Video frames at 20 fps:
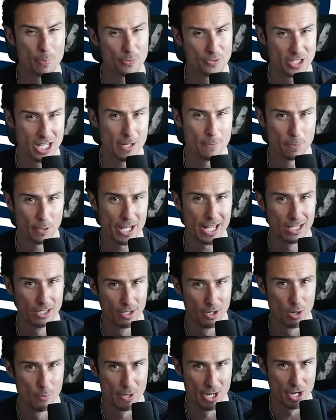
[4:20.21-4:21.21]
did play a
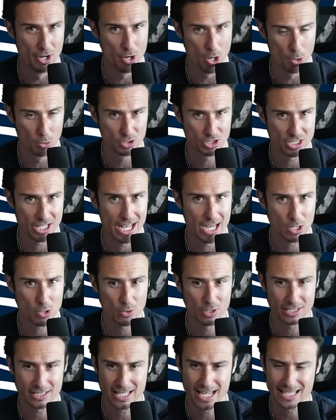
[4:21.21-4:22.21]
little bit of nose
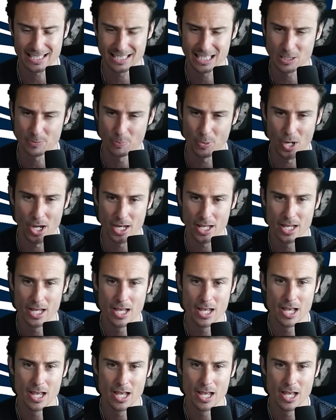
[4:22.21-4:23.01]
tackle at Texas, but